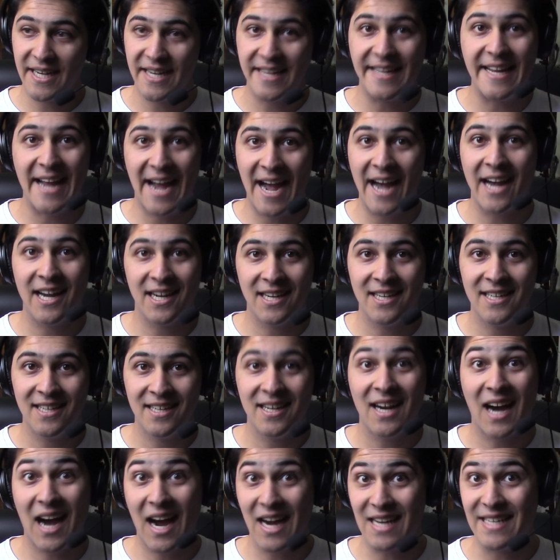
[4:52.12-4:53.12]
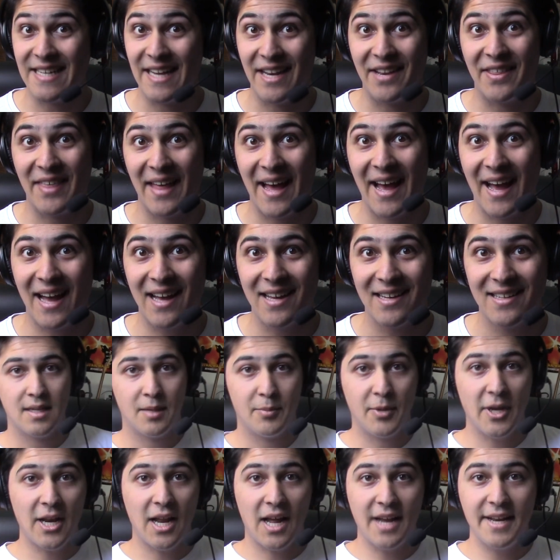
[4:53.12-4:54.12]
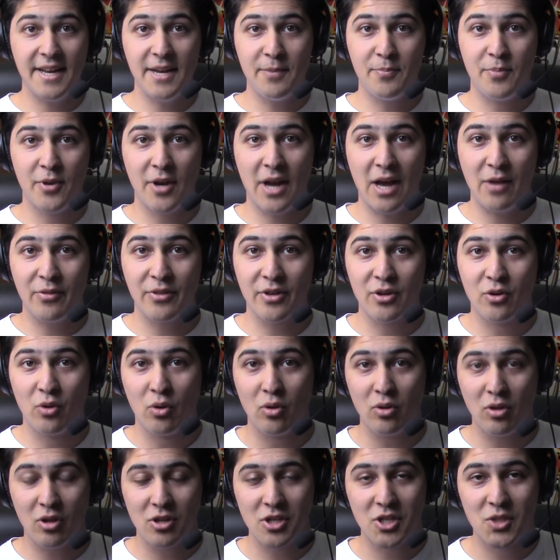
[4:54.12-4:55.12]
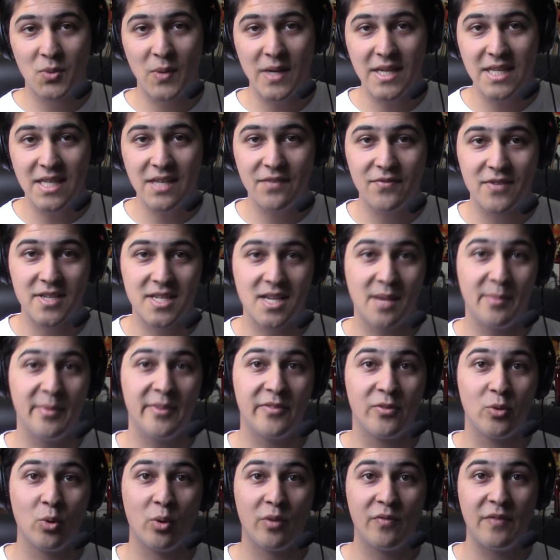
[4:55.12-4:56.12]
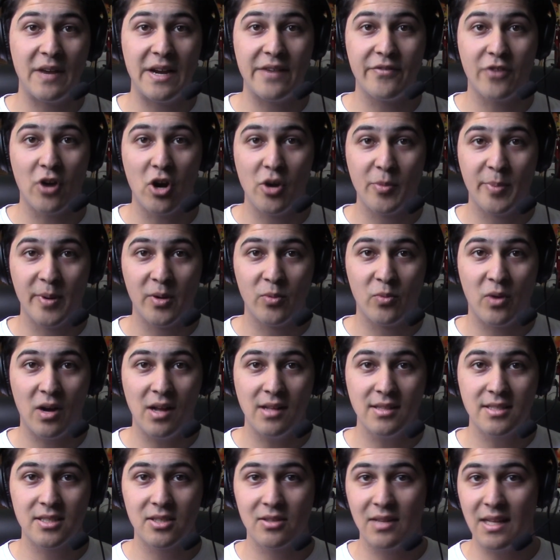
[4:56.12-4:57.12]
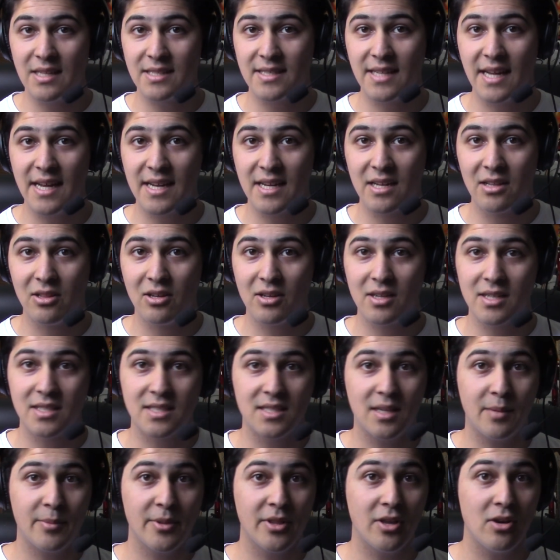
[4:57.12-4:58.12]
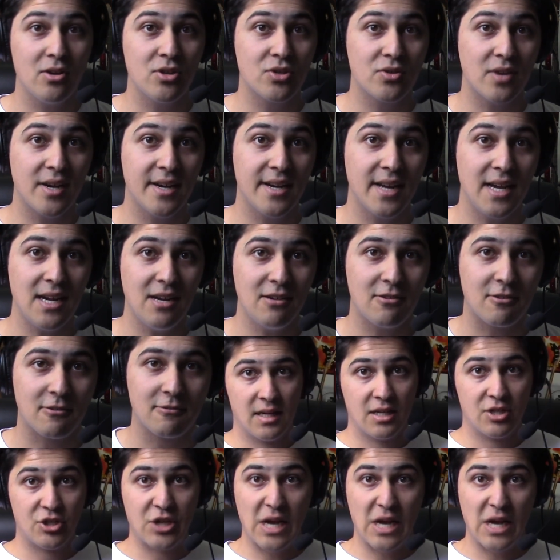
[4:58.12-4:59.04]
Yeah, I did that. But I did put out the call on Twitter for some of your favourite open worlds, so let's take a look at some of those right now.